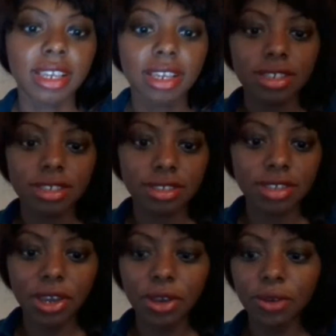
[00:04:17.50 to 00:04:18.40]

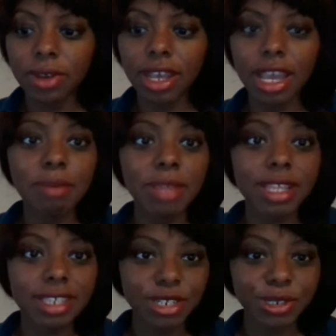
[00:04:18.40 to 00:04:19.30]
So let's
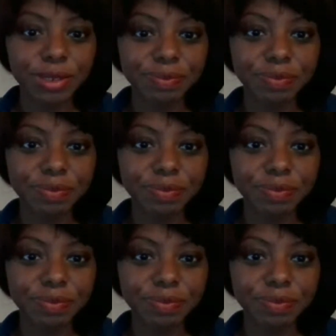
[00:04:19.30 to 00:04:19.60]
get into it.